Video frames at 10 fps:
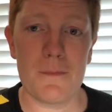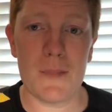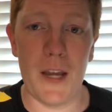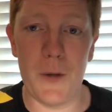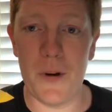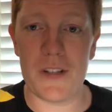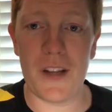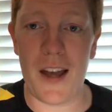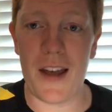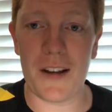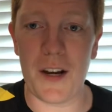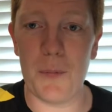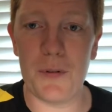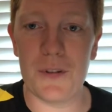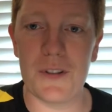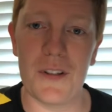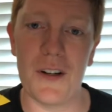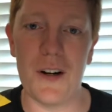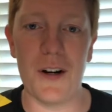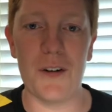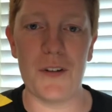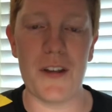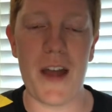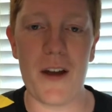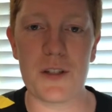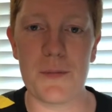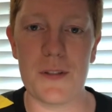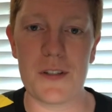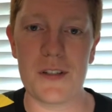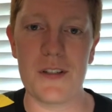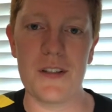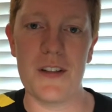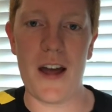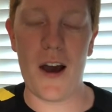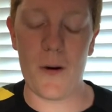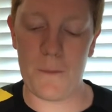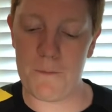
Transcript: Anyways, I had a couple of announcements now